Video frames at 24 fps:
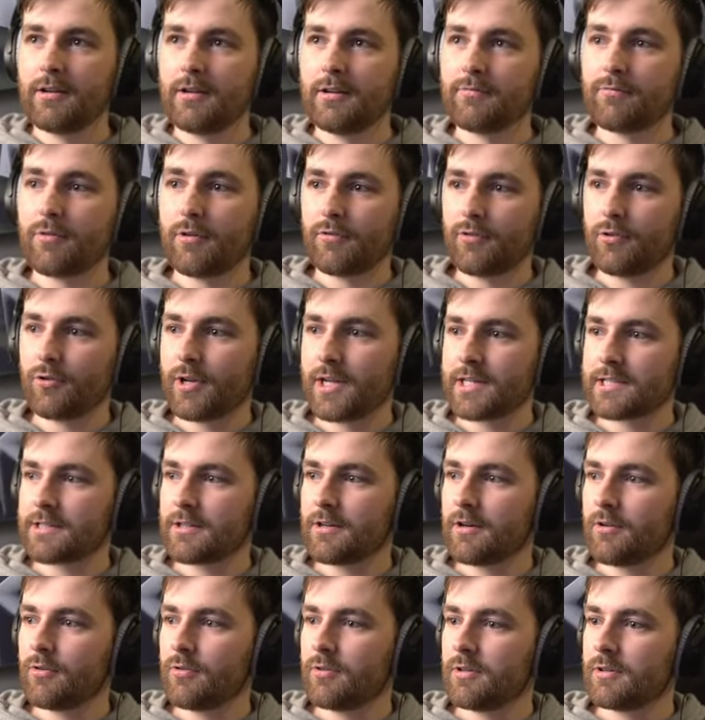for a few days
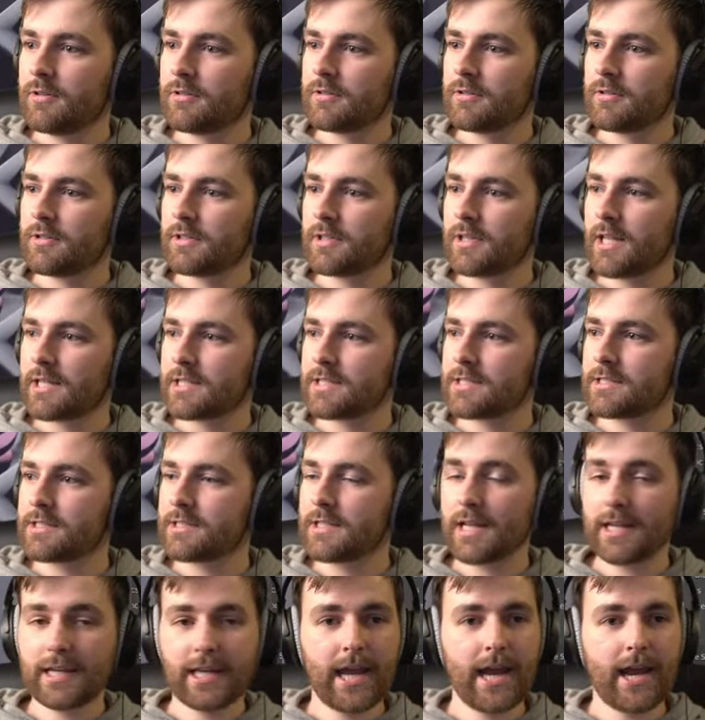ago. That's
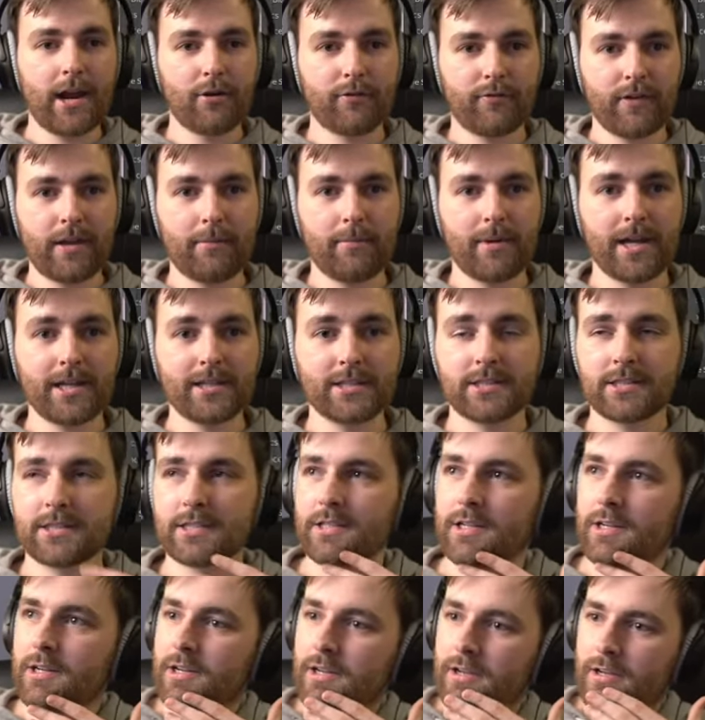a year of emails
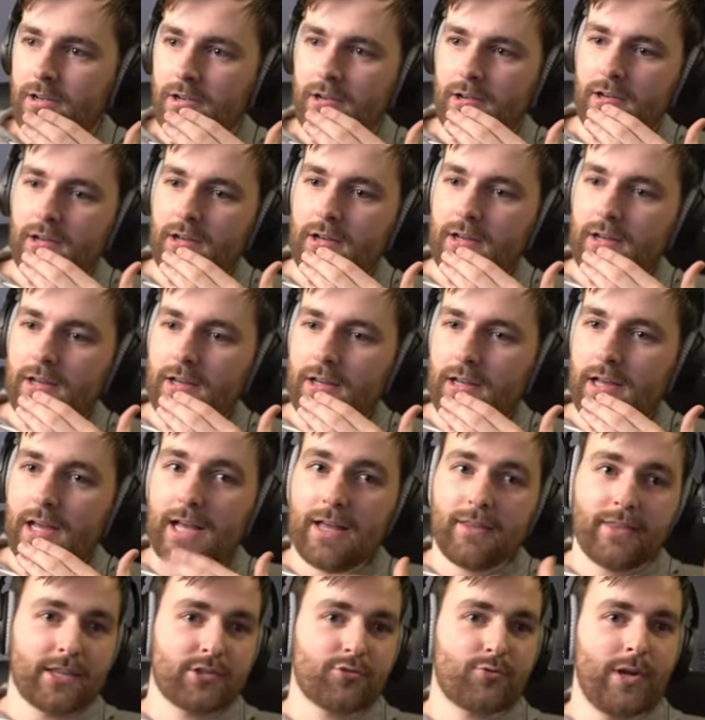
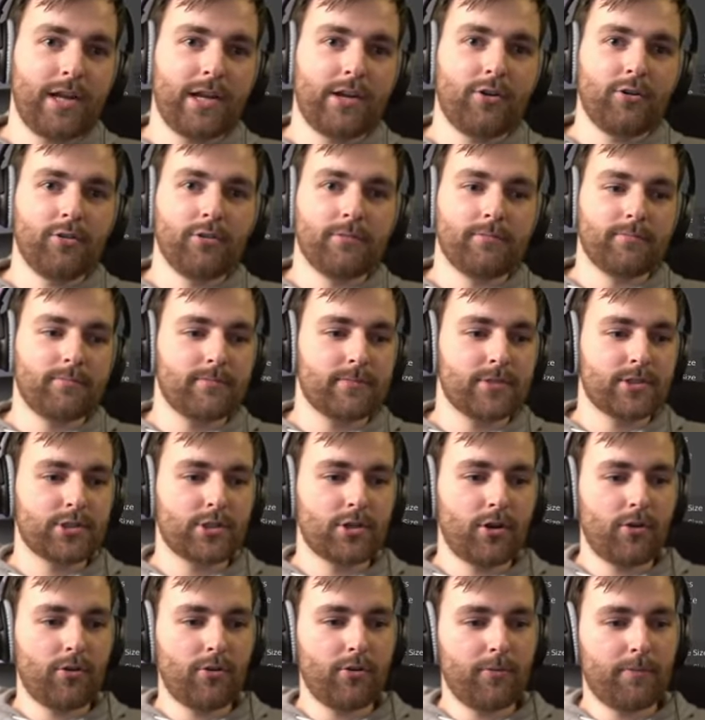and that's really cool.
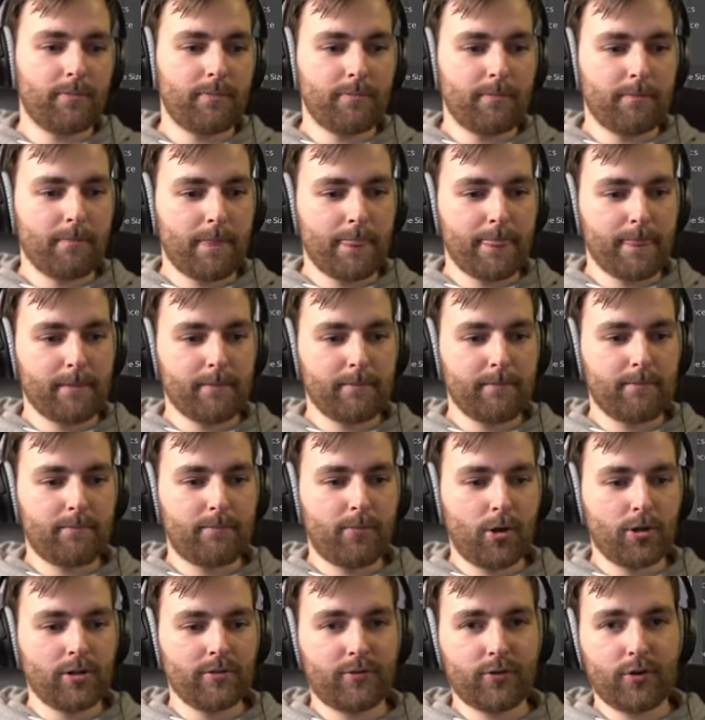So
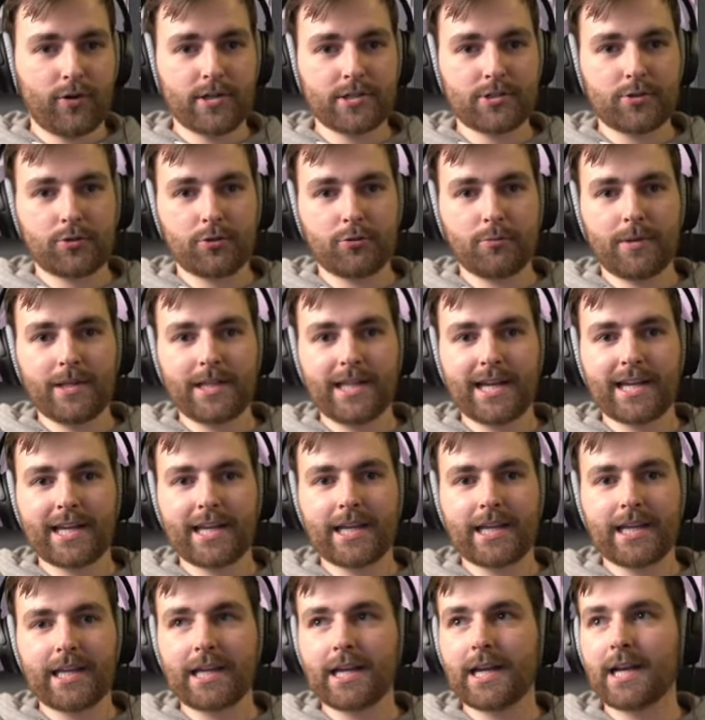Polyfjord is going to be like
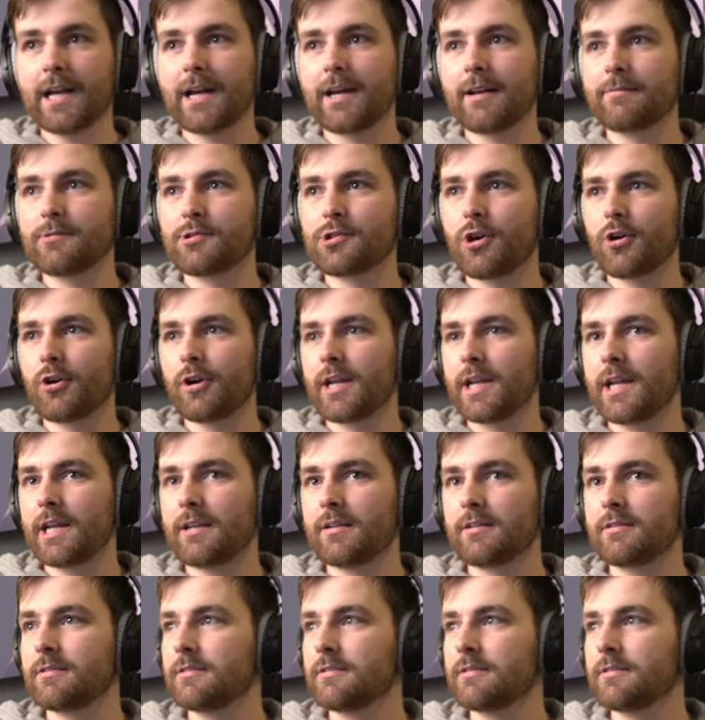a uh, journey,